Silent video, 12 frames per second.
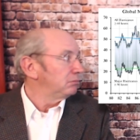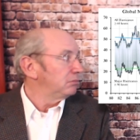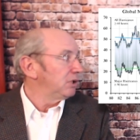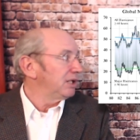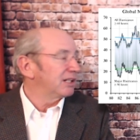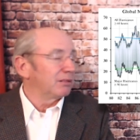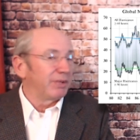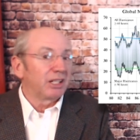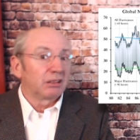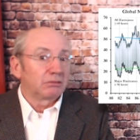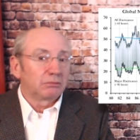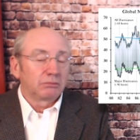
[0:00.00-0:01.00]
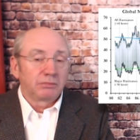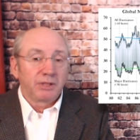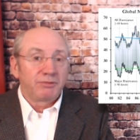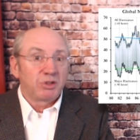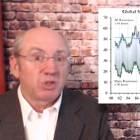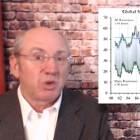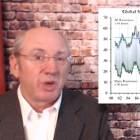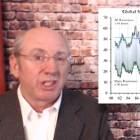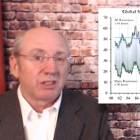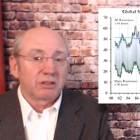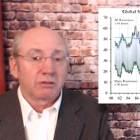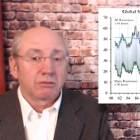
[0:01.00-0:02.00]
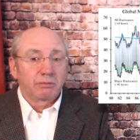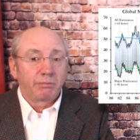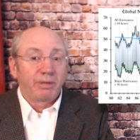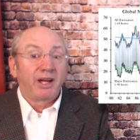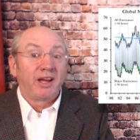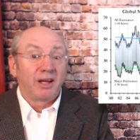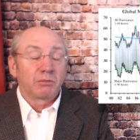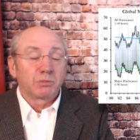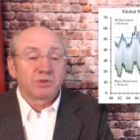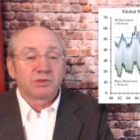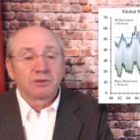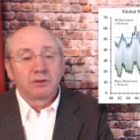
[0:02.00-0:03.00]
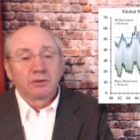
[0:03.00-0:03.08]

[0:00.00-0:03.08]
a little bit if you squint, perhaps.